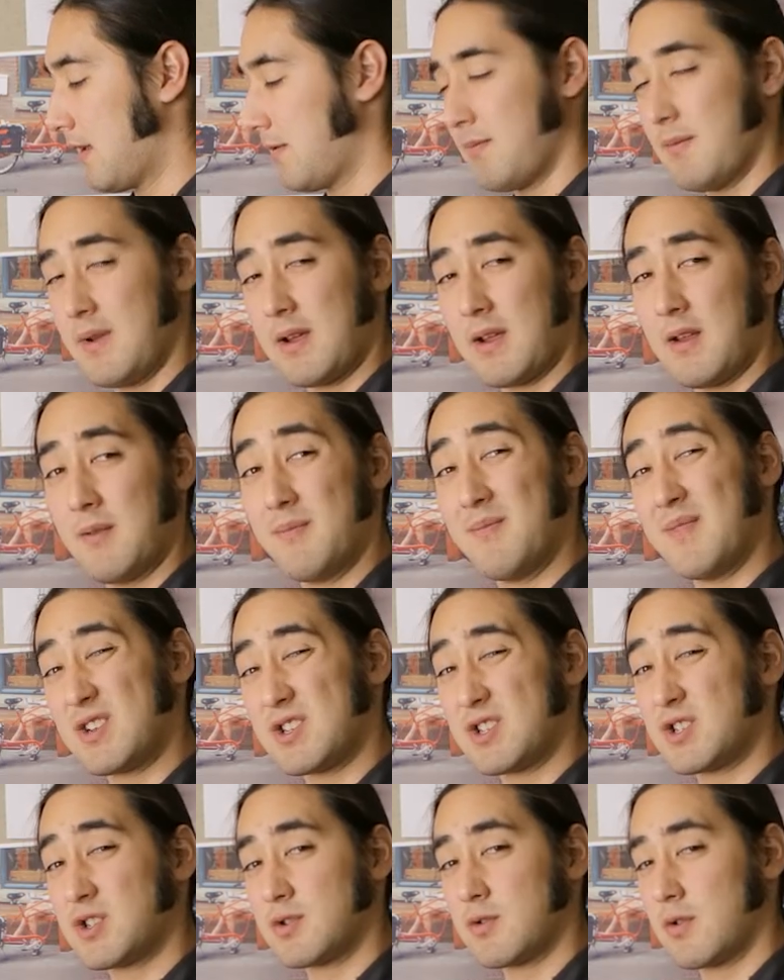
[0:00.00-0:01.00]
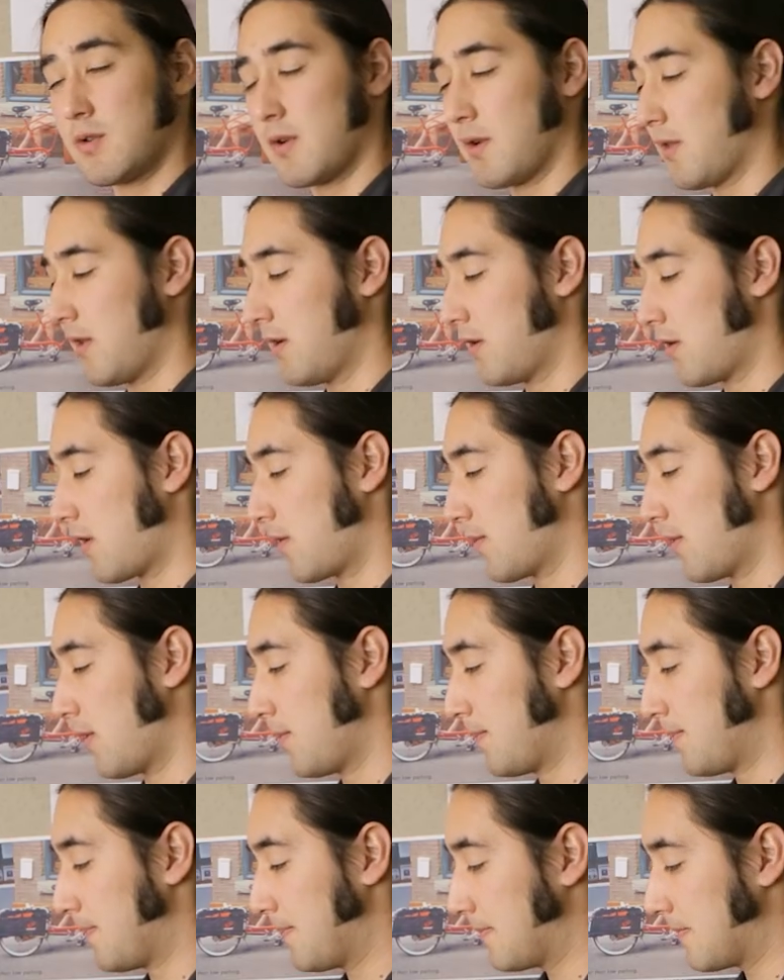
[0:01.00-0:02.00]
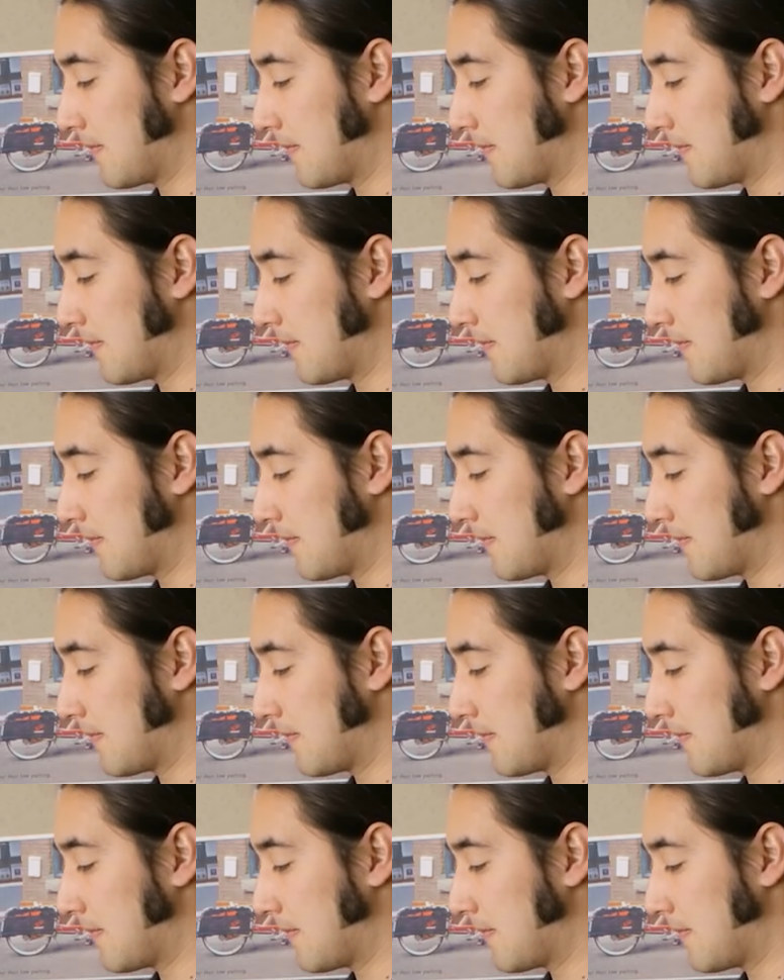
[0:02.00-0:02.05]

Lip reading: making it much shorter than normal,